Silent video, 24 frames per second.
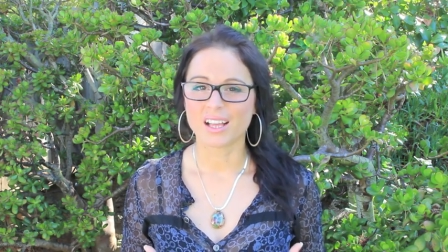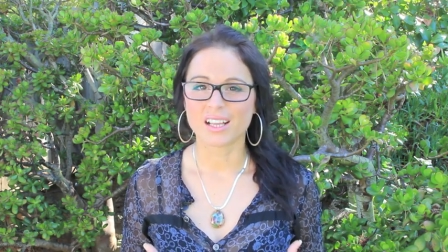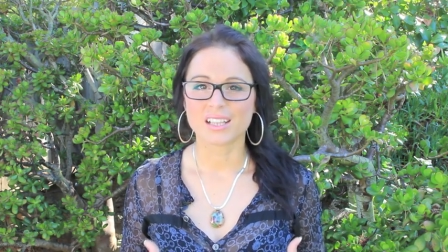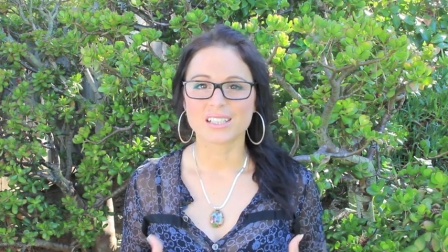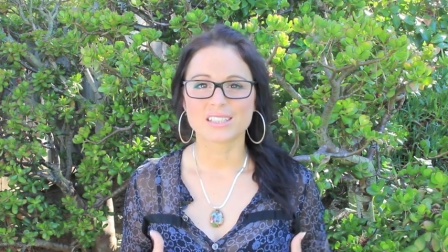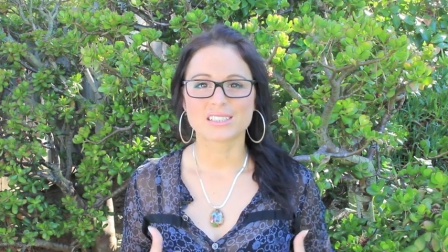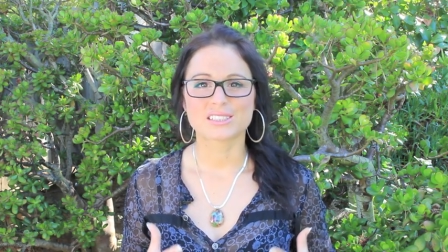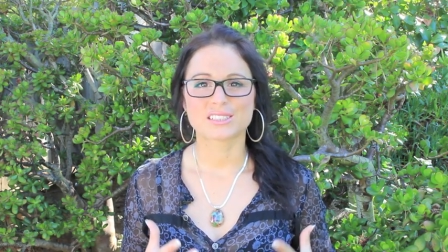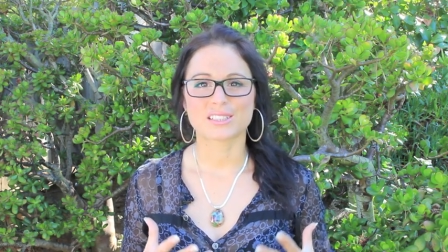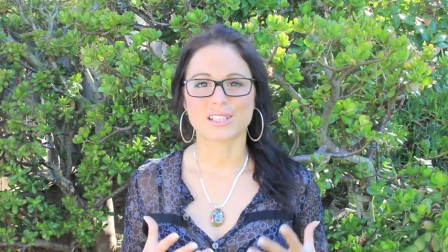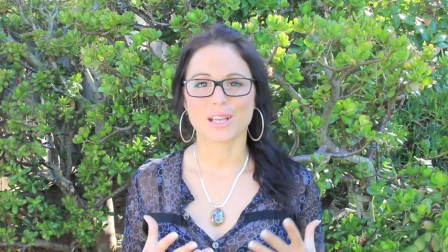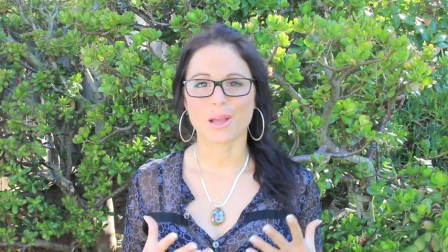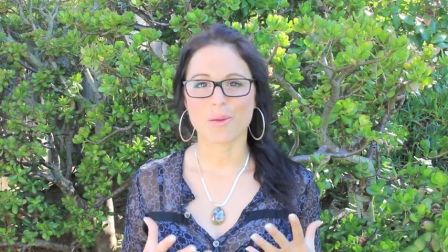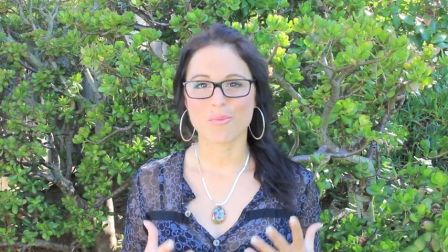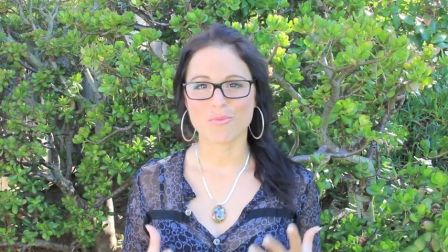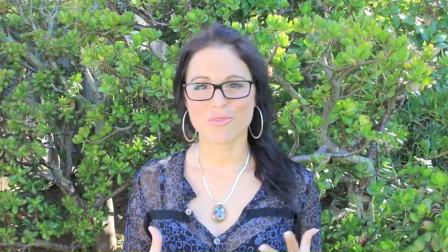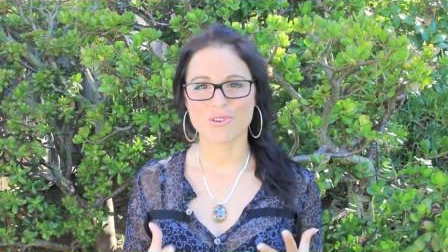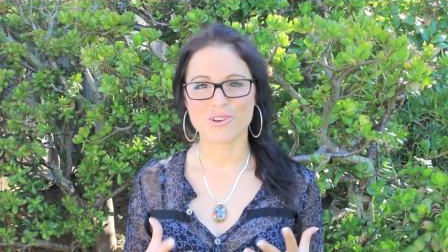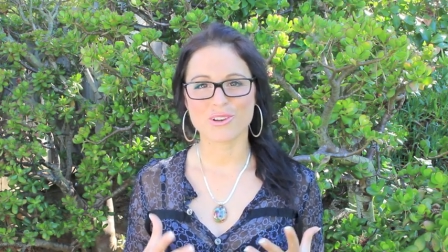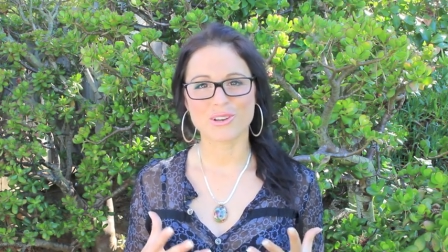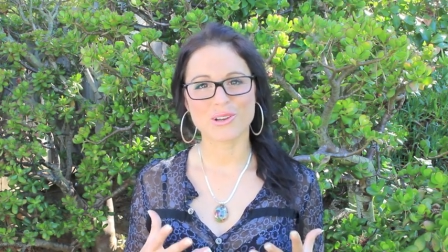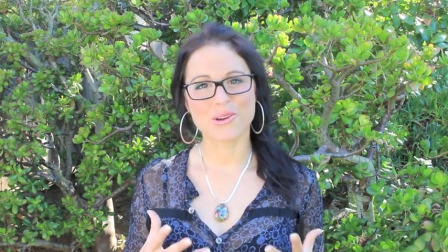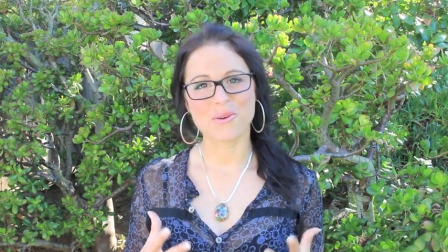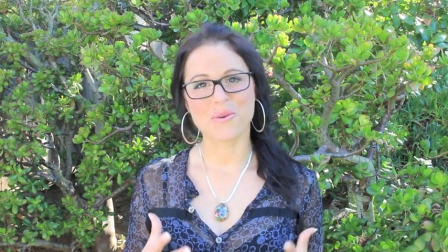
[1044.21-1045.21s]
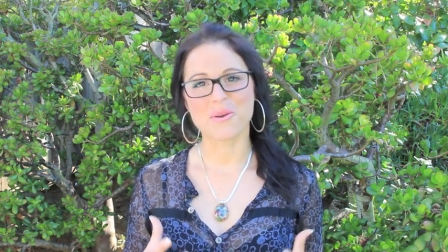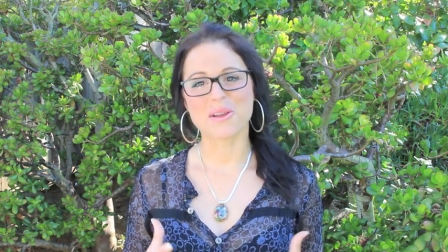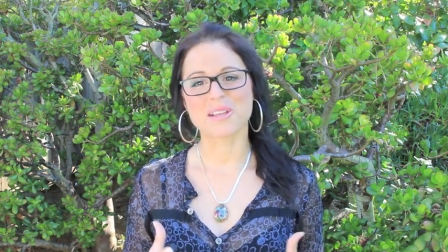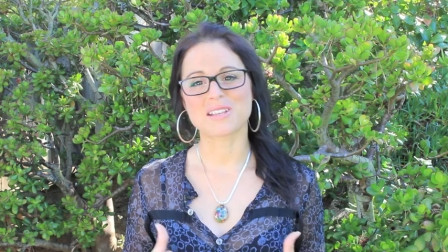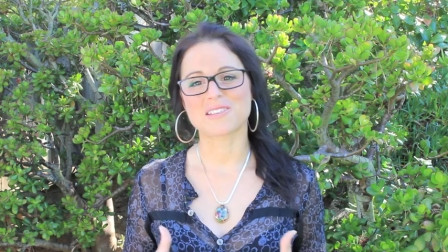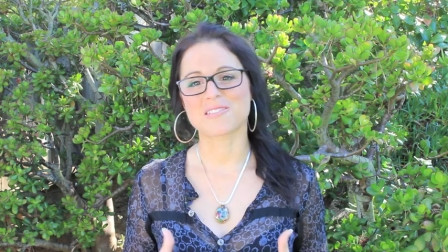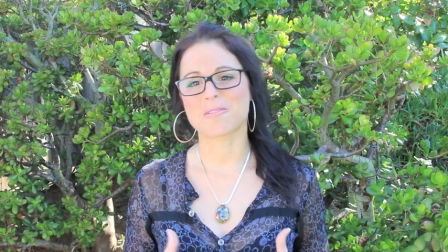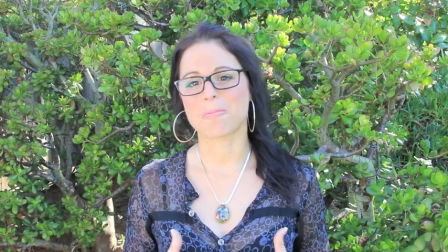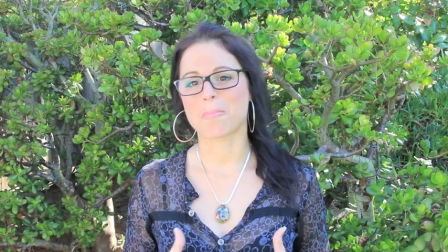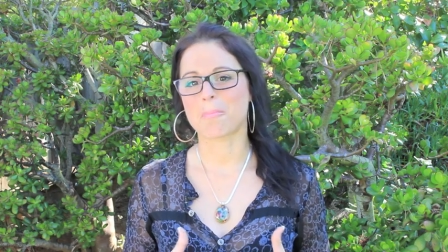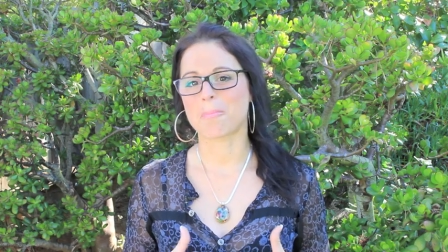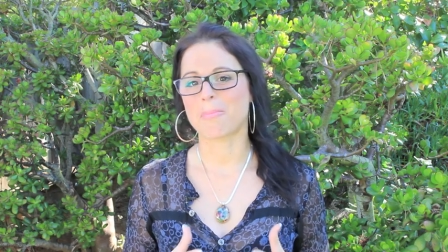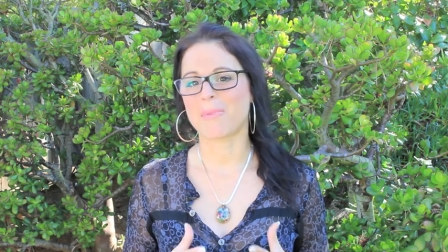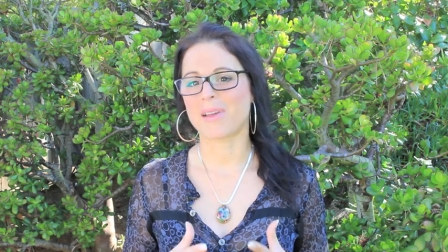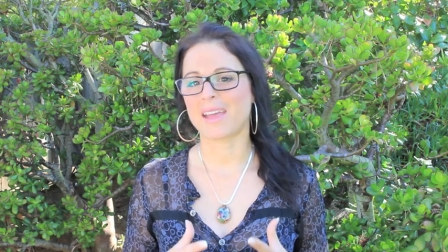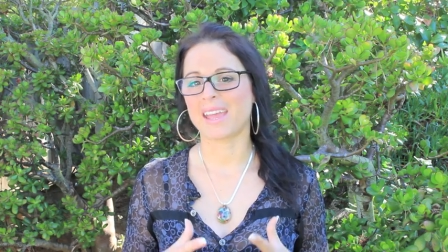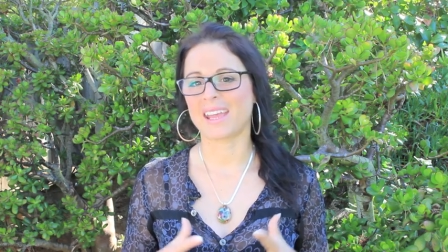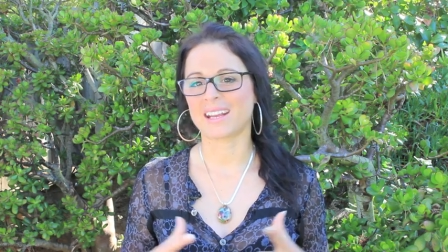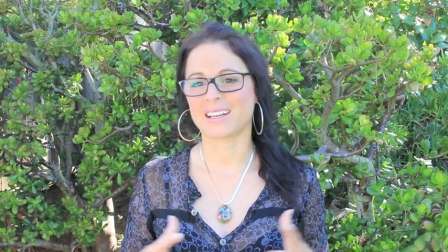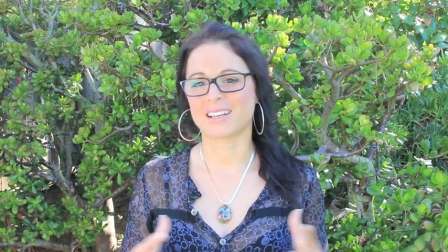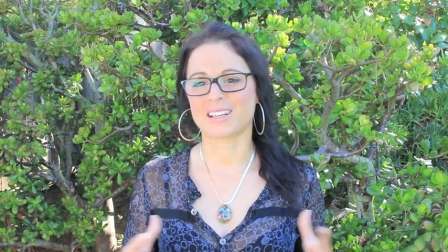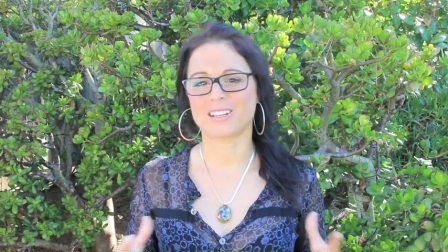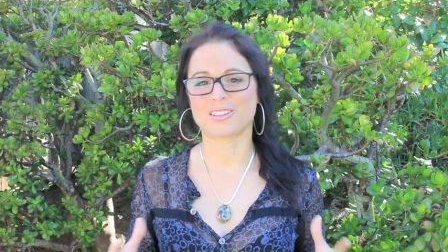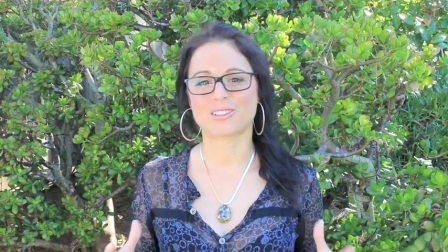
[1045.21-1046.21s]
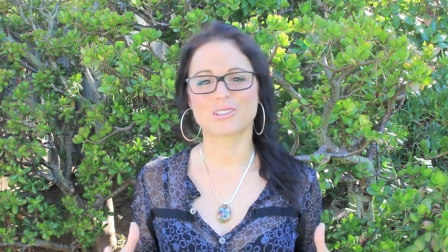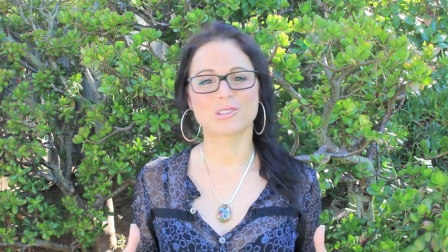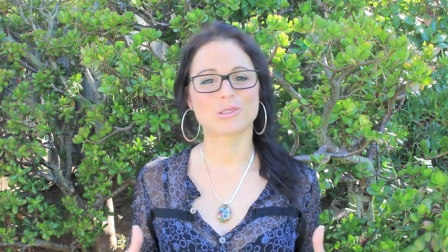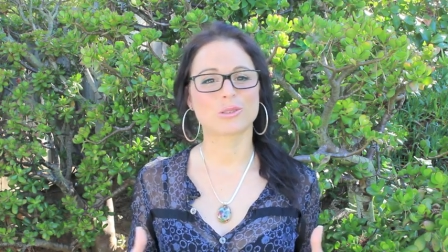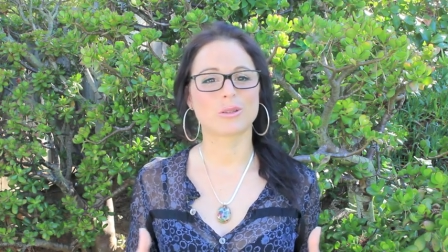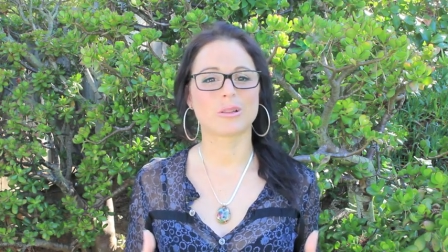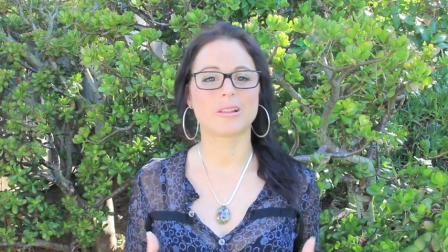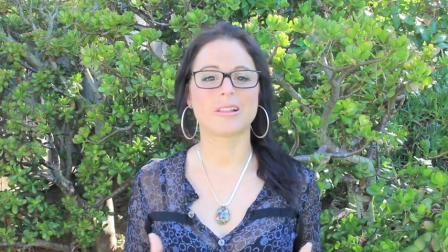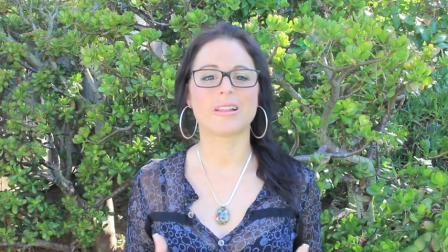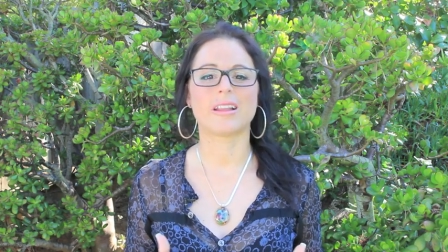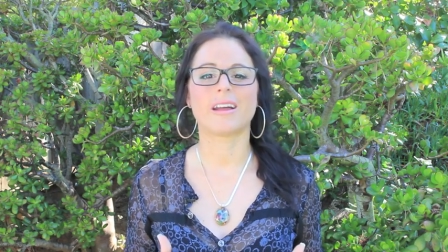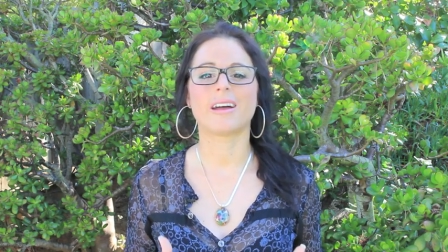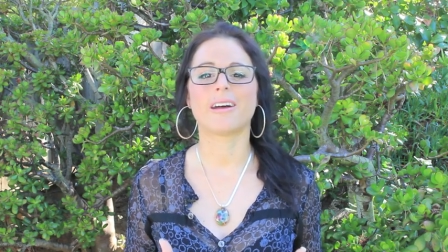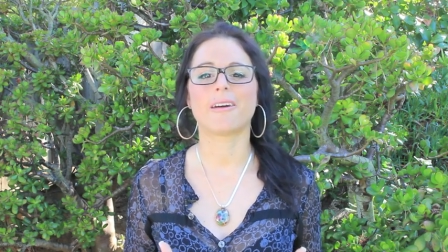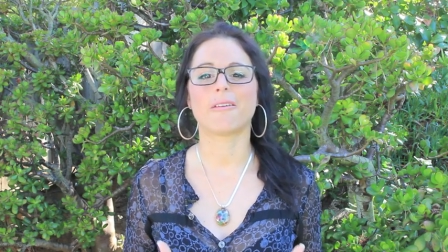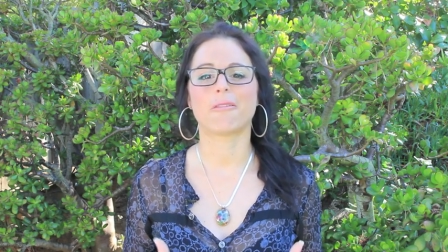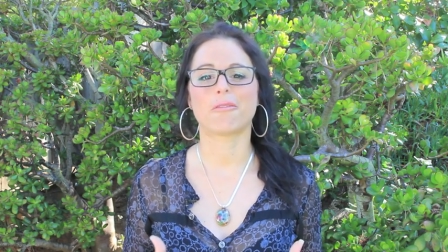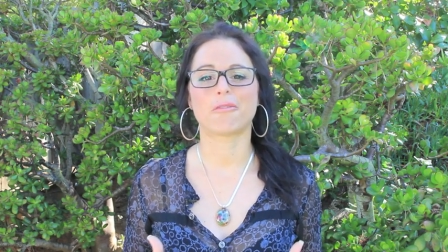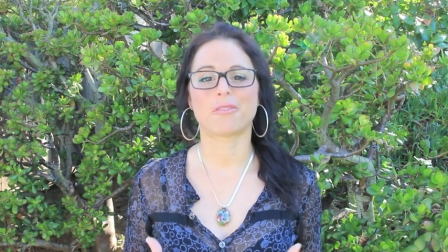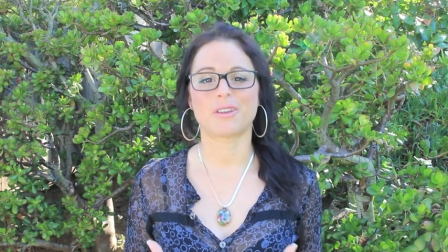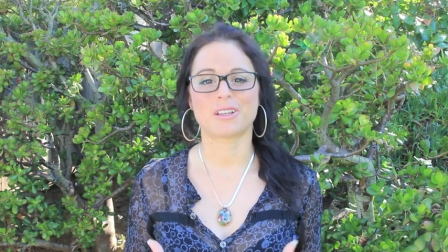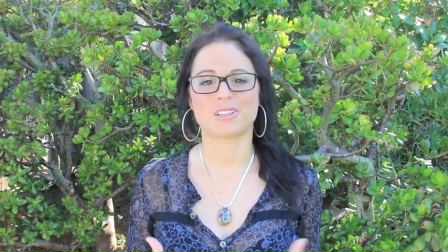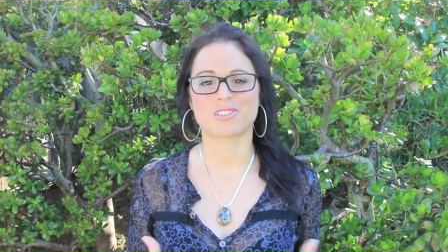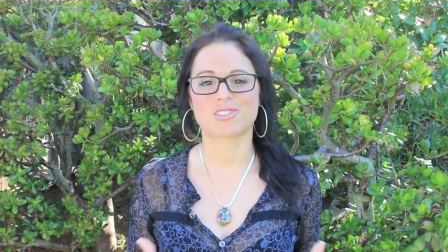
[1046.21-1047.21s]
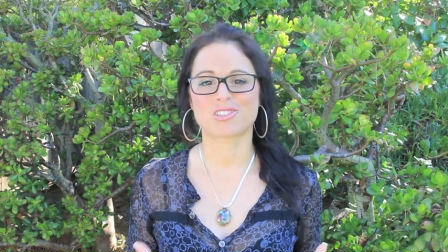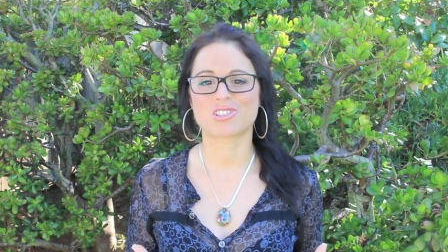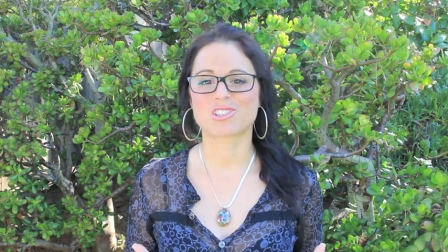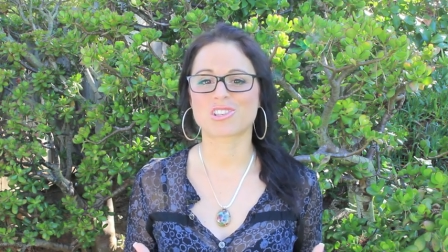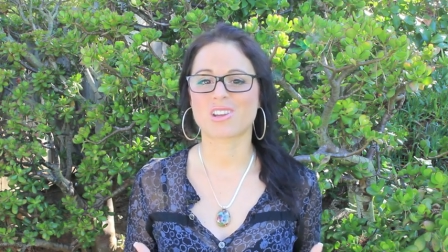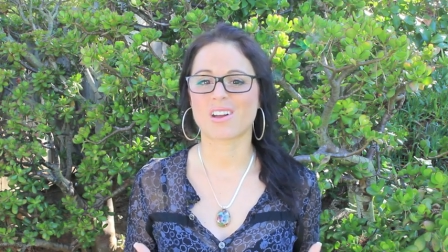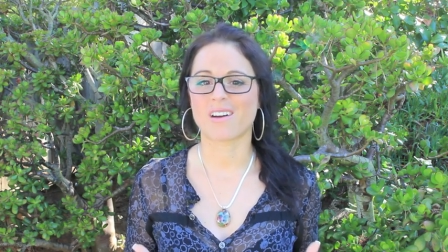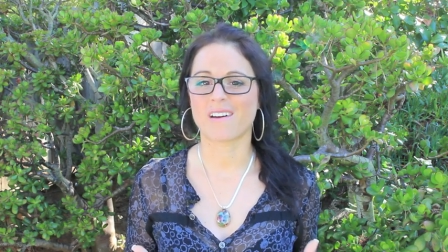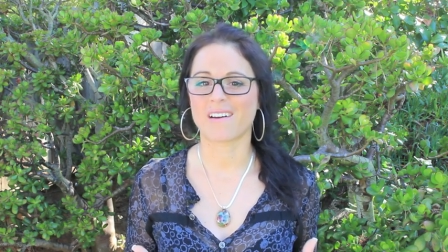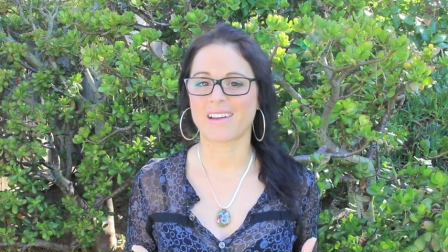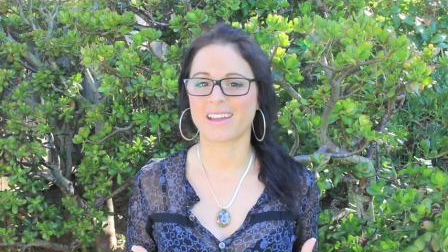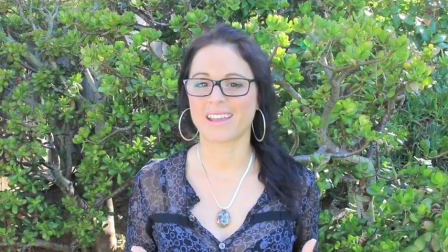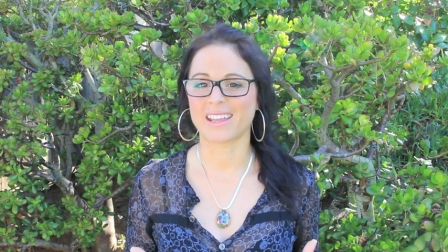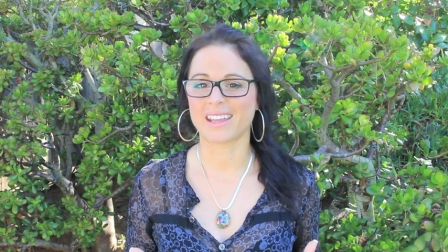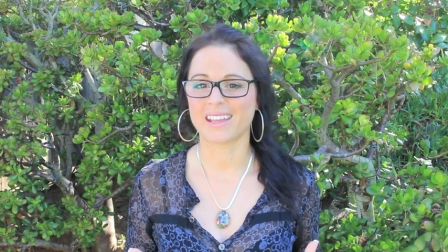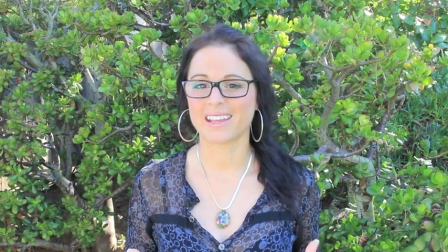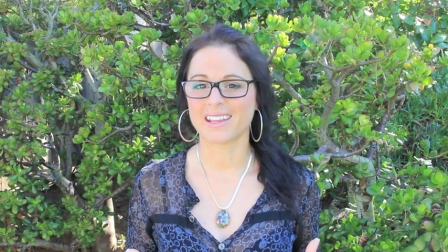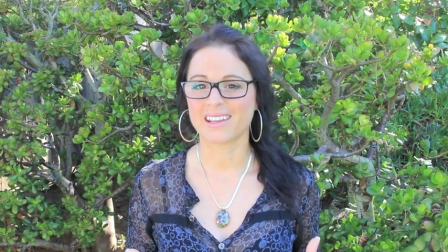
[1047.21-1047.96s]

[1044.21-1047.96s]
Someone who is a magnet to love and joy.